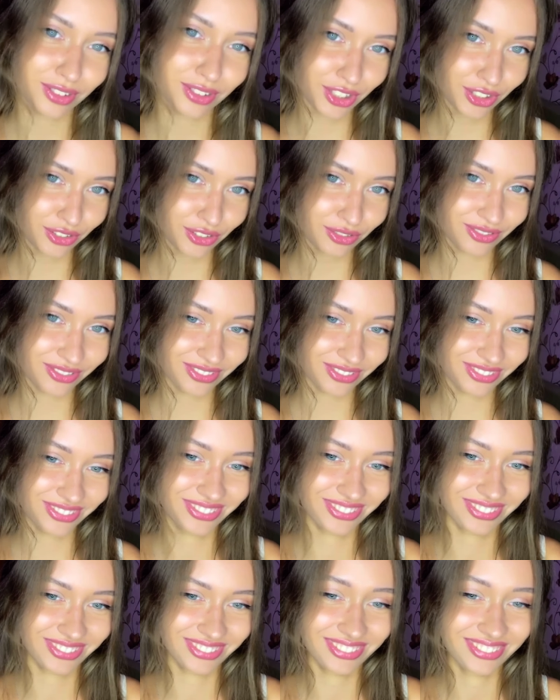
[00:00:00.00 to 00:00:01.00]
You
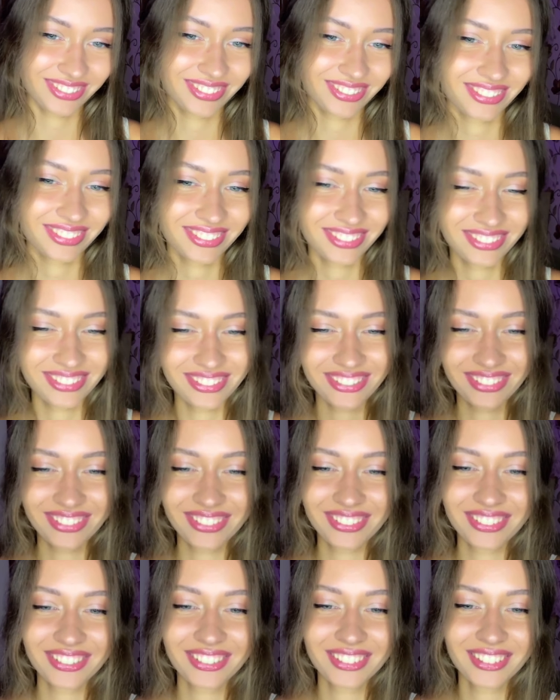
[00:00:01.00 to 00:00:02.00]

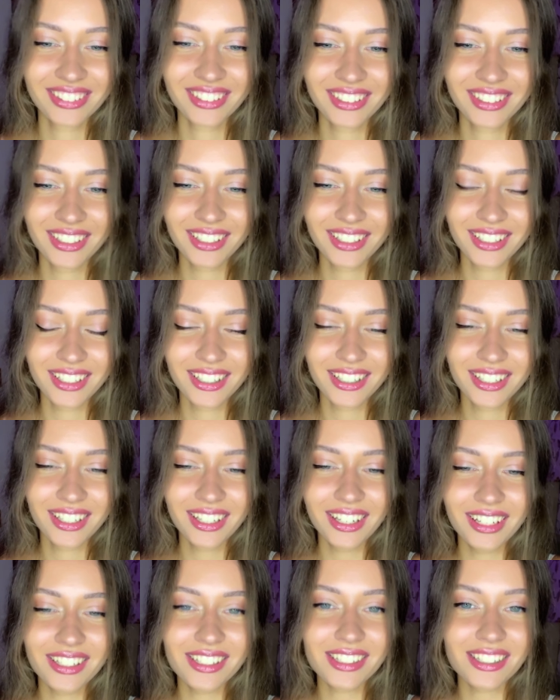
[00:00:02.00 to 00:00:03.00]
know
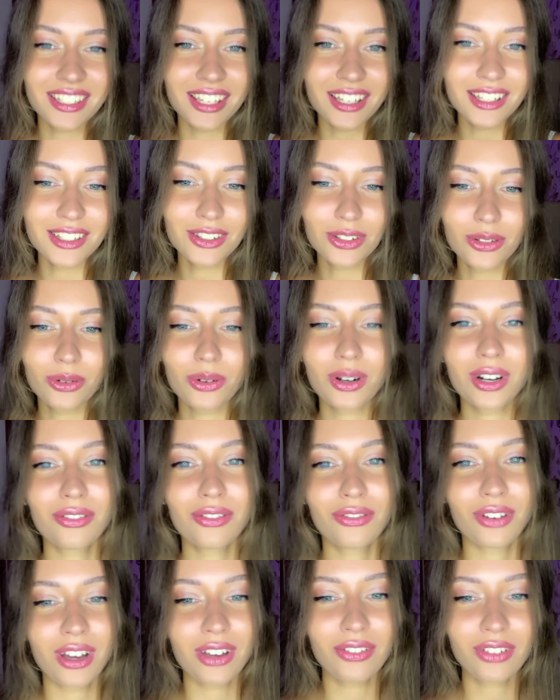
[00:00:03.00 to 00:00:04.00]
and send your
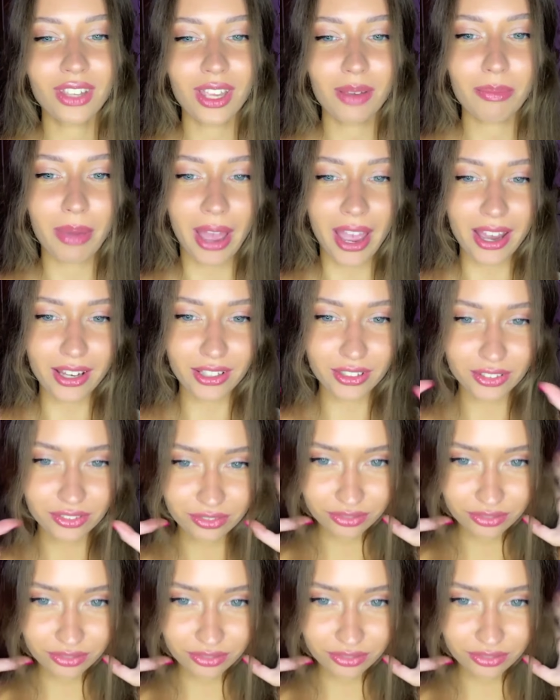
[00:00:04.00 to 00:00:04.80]
5k back.